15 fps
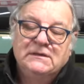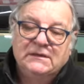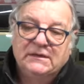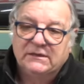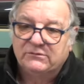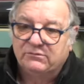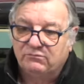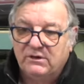
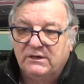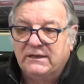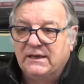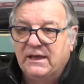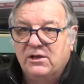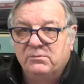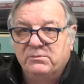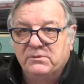It's really
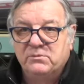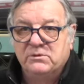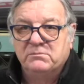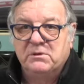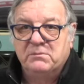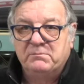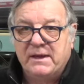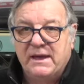helping with
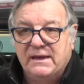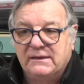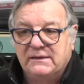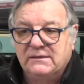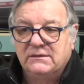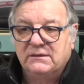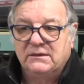my back.